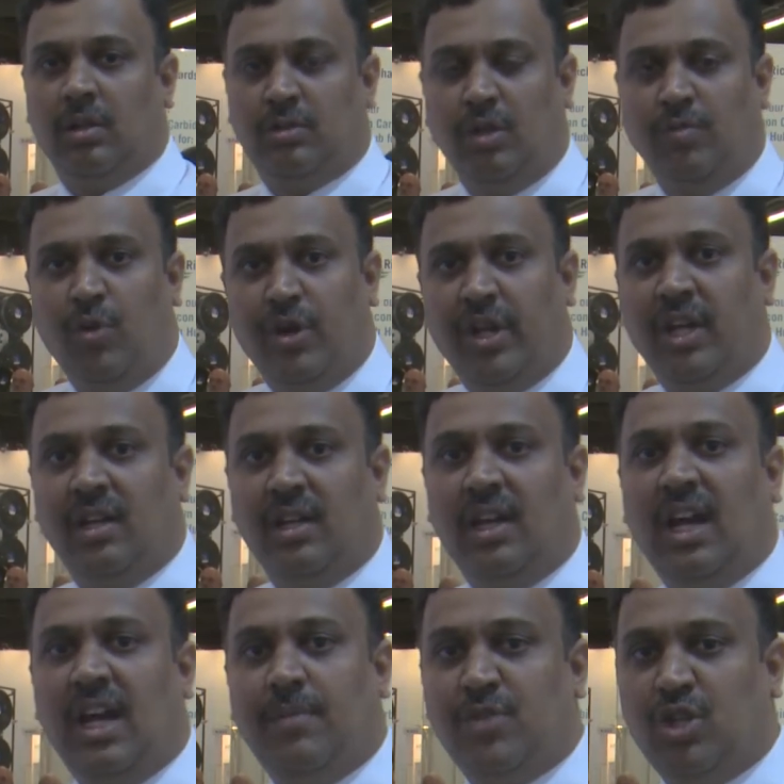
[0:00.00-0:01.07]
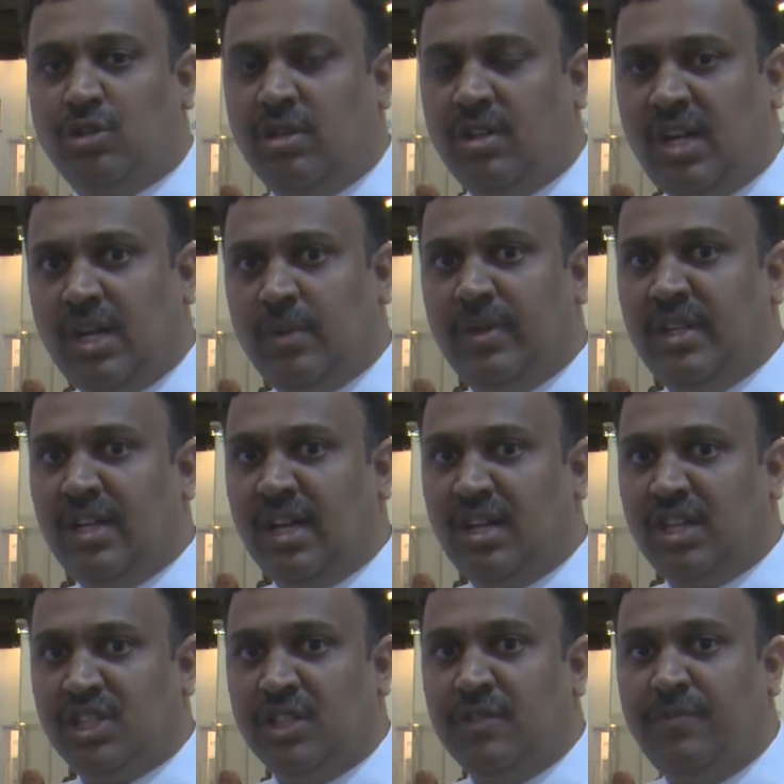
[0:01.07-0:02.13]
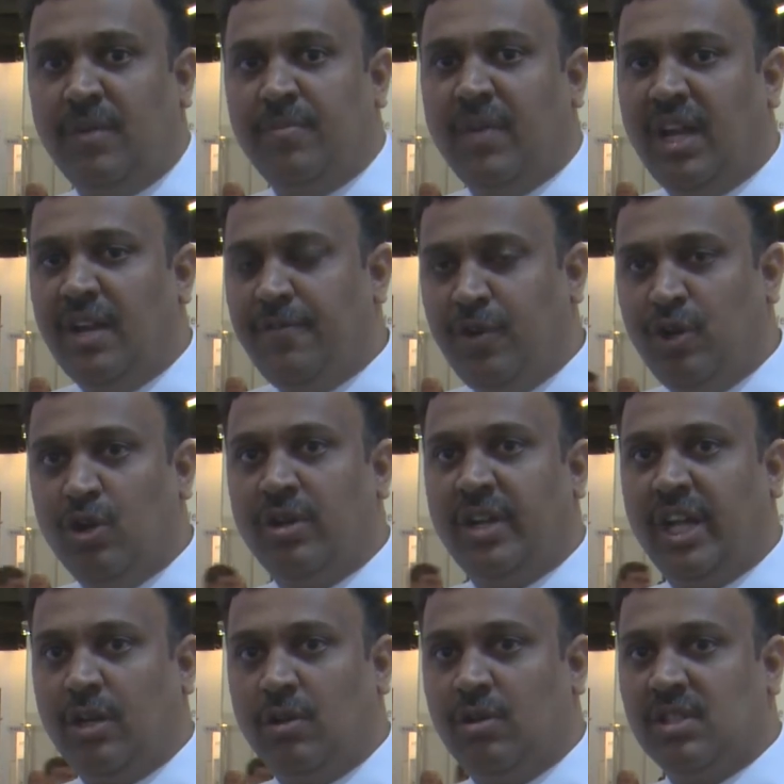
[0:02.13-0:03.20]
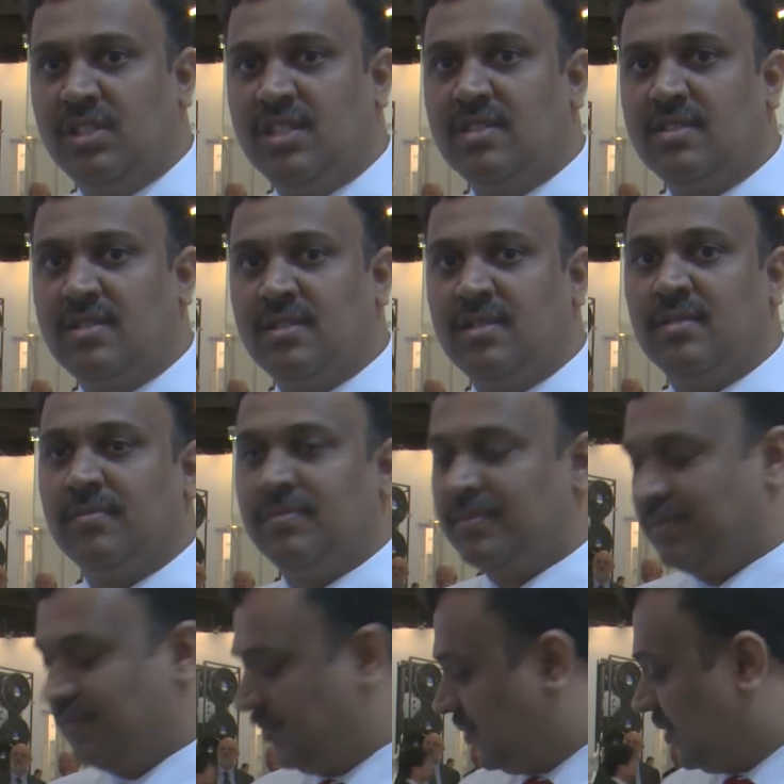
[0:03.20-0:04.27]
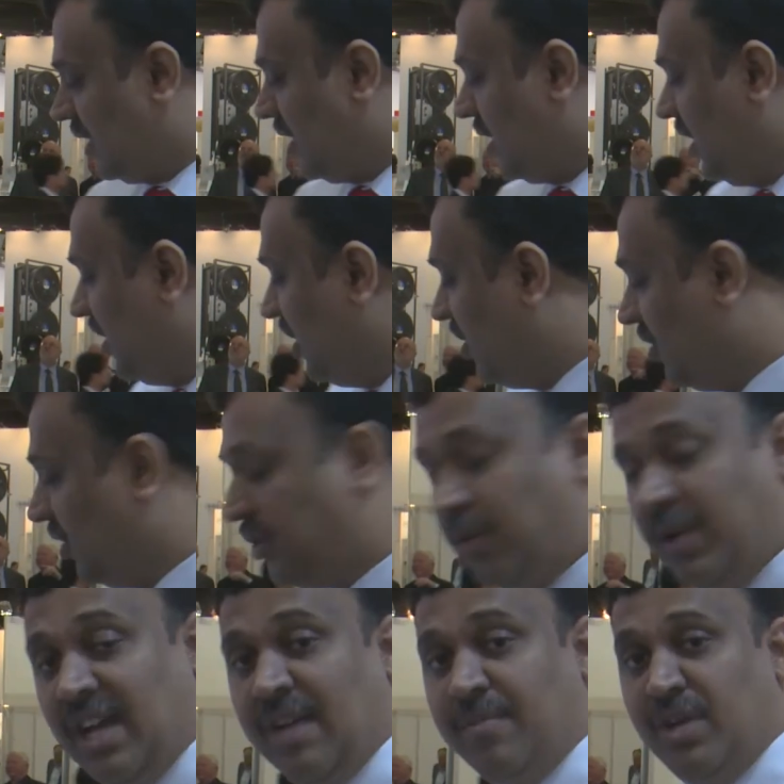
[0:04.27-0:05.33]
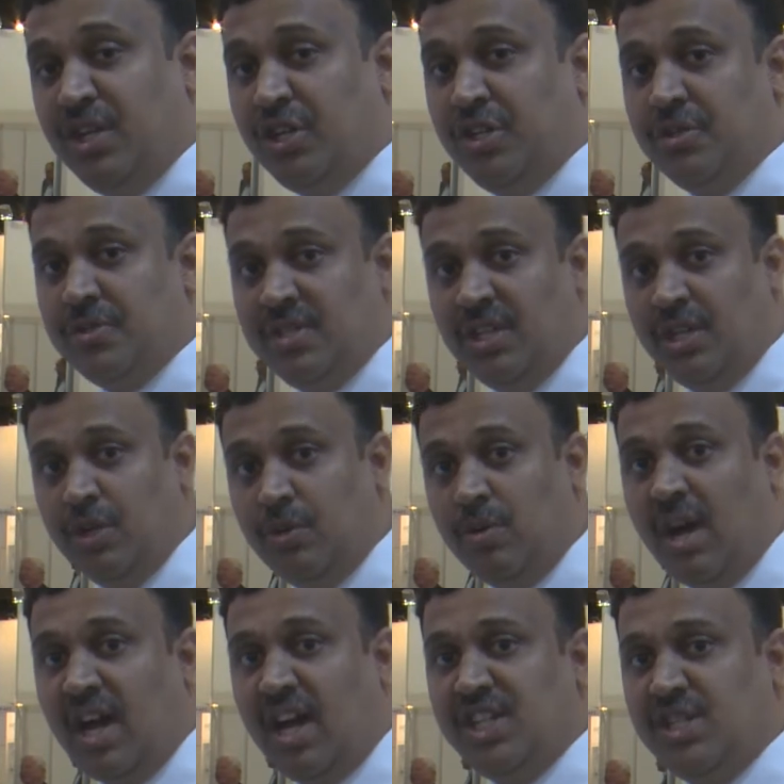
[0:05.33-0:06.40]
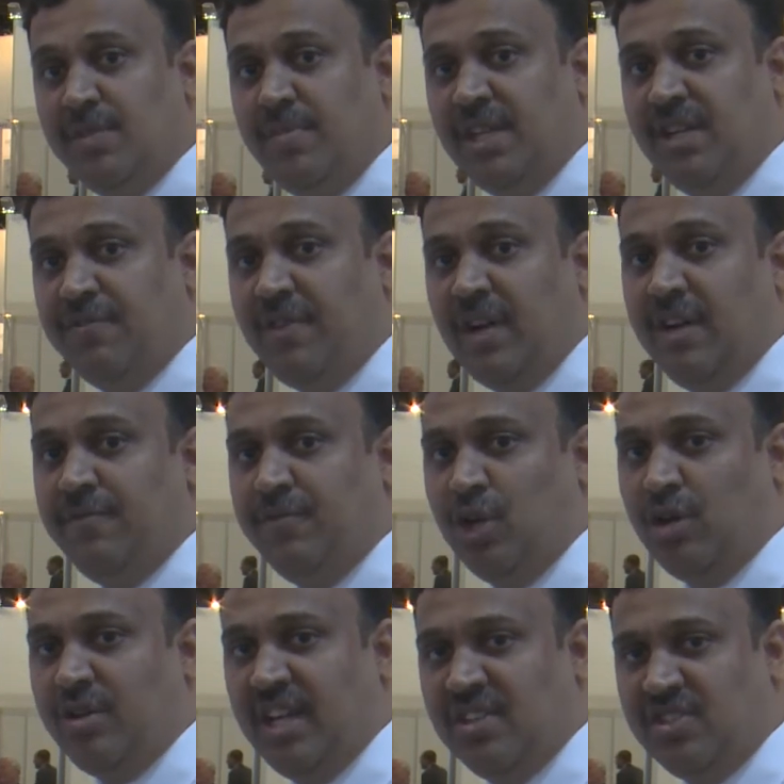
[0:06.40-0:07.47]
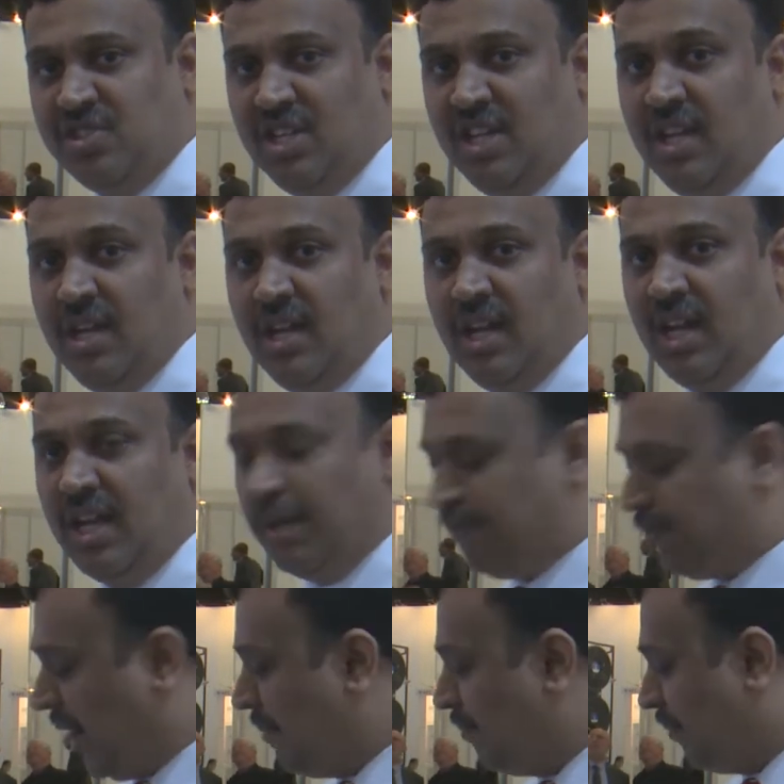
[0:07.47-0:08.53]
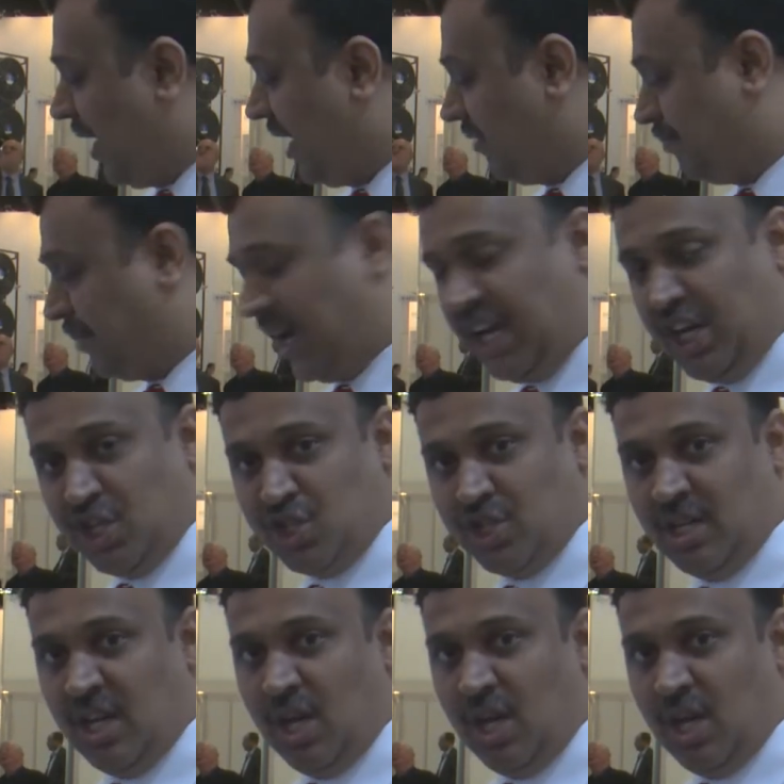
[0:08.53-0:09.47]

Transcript: Good morning. I'm Dr. Raghavan, Nagarajan from Infineon Technologies. Here, today I'm introducing you IGBT5.XT in a PrimePACK package.